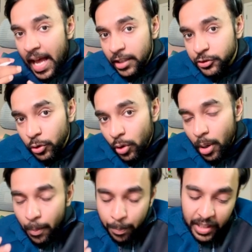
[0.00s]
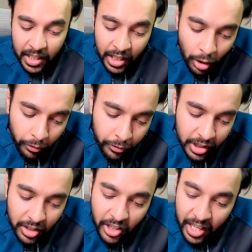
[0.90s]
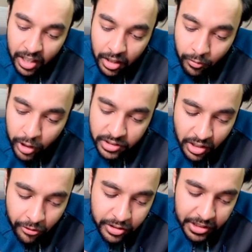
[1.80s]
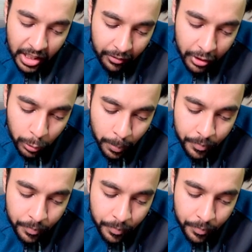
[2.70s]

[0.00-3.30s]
So, beginning off with a dry run, what is the first thing that we do?